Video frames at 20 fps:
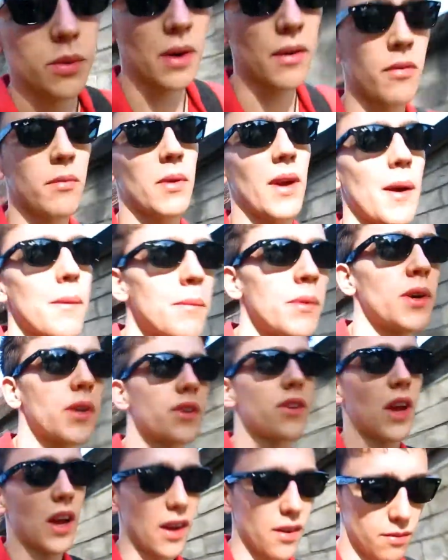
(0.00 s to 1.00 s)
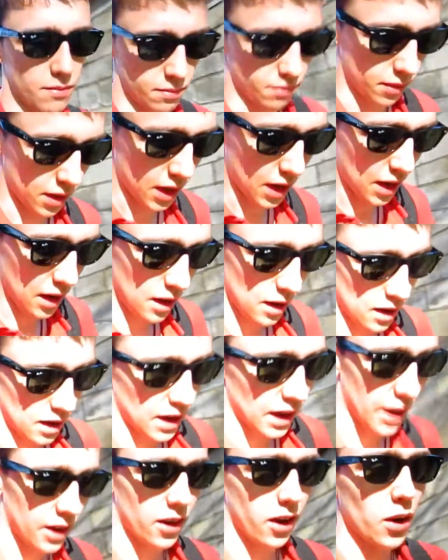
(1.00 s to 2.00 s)
away from campus,
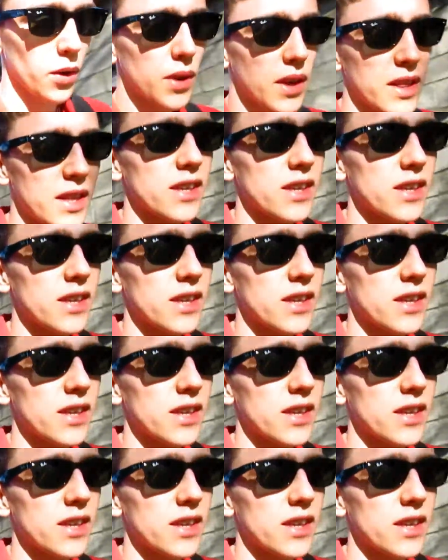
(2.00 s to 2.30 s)
including